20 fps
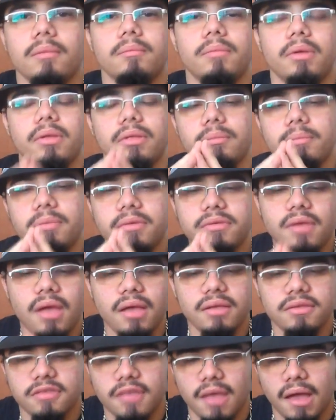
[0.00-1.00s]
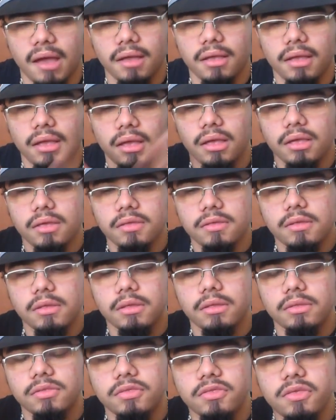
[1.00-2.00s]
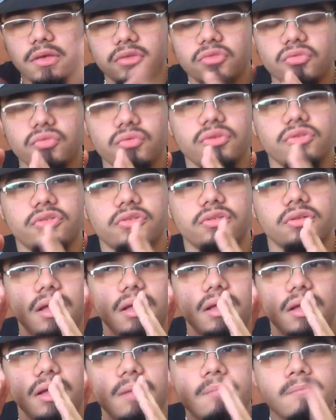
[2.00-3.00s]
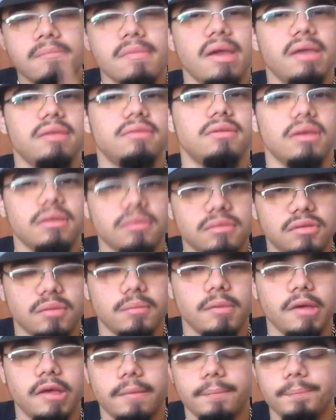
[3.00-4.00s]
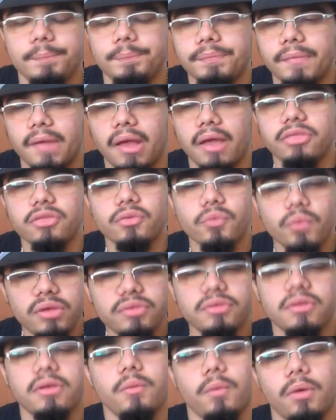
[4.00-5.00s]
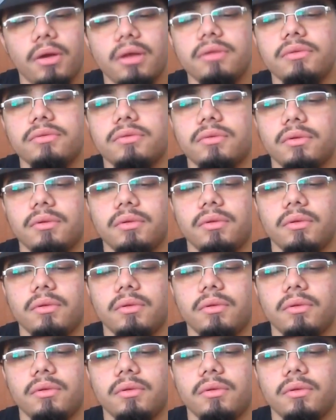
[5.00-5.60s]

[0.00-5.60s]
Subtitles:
But besides that, this was amazing to me. And the reason it was